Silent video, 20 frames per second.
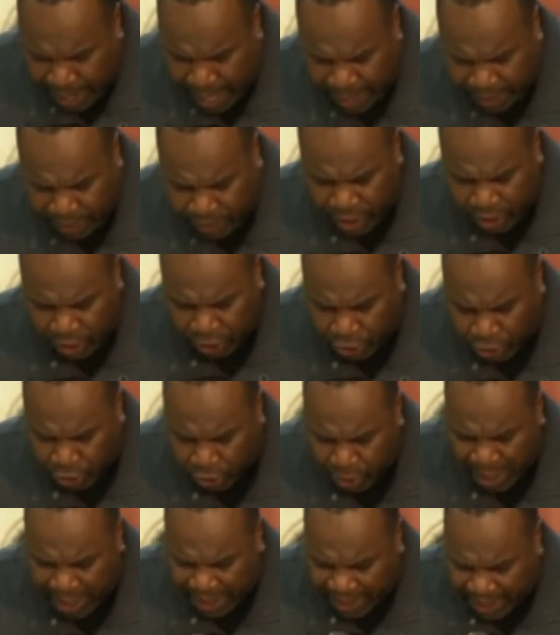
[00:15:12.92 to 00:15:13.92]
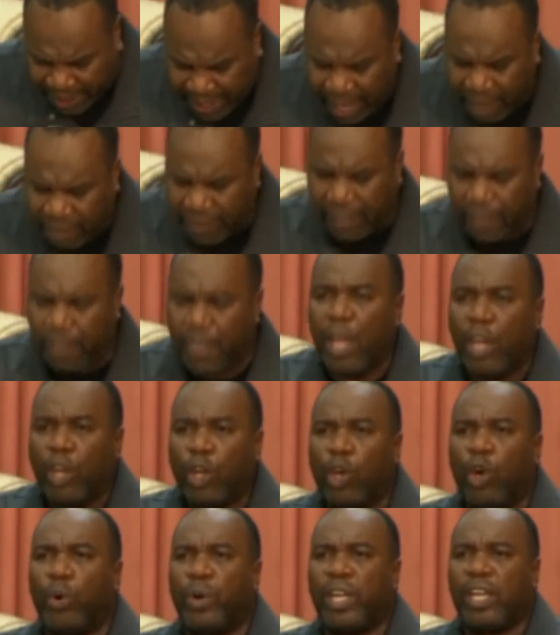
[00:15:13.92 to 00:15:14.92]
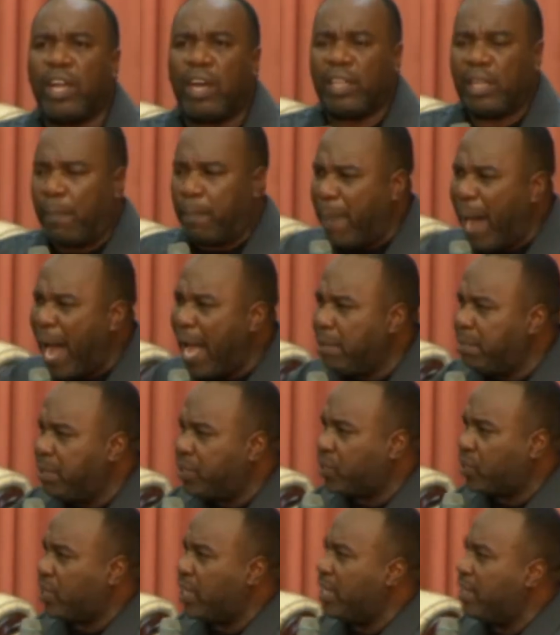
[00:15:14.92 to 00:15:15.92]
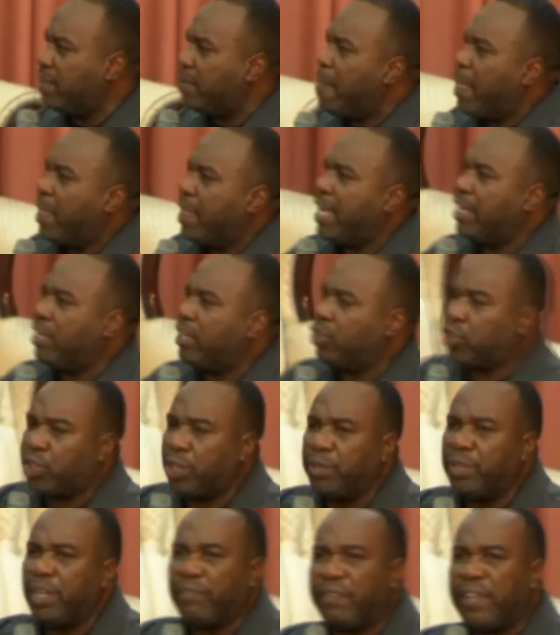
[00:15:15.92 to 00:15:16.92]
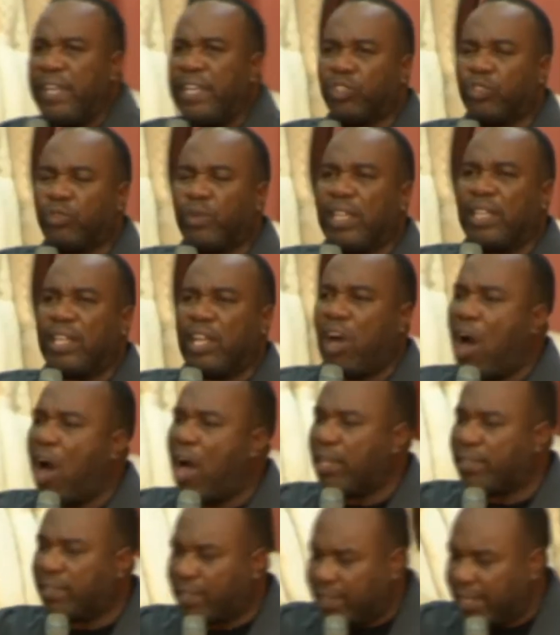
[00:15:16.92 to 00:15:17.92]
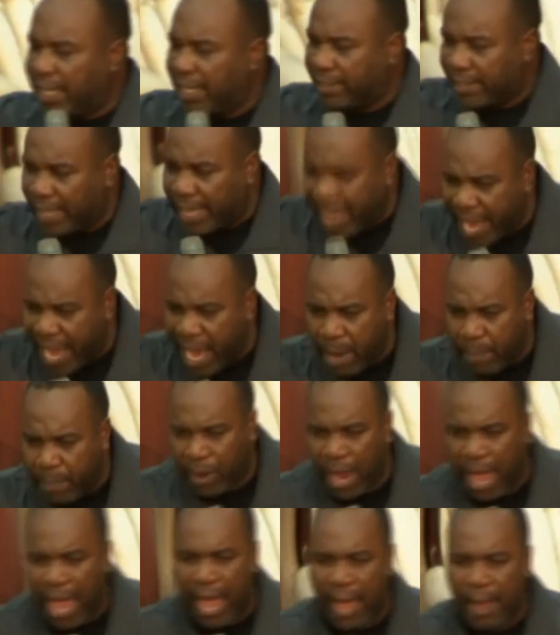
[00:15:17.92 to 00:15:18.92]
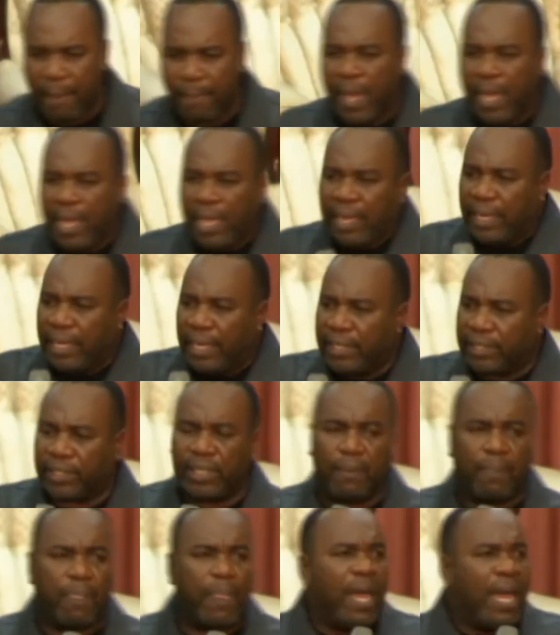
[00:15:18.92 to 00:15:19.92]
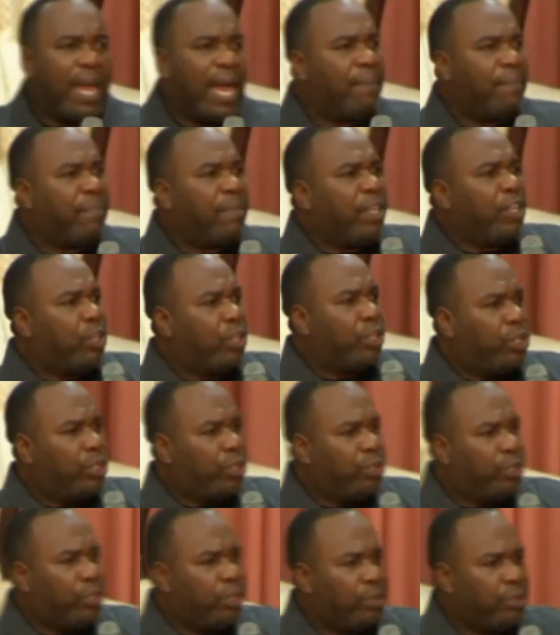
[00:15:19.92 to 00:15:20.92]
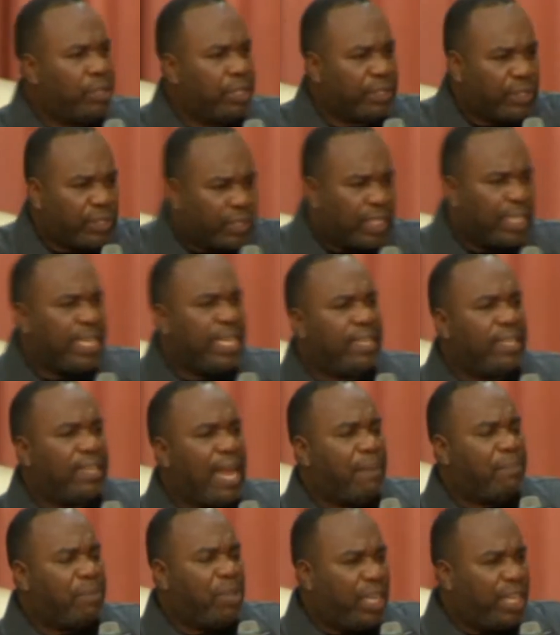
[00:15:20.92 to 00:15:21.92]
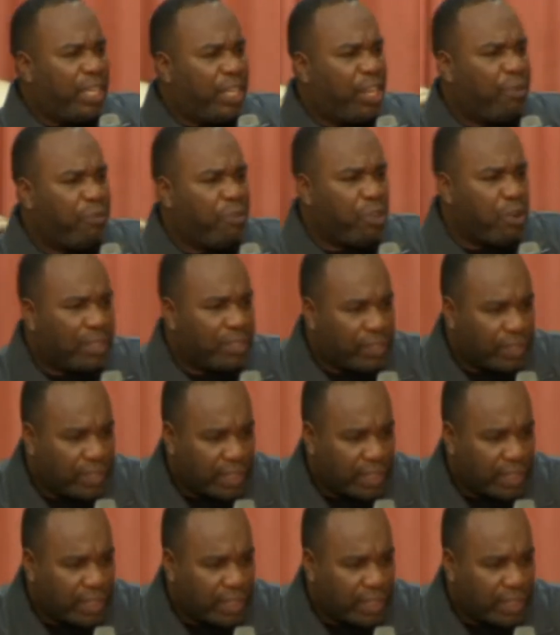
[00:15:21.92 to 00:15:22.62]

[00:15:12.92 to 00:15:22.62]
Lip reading: Exodus 3:7, glory to God, the Bible says that the children of Israel, God said to Abraham, listen, your seed, I'm going to give you a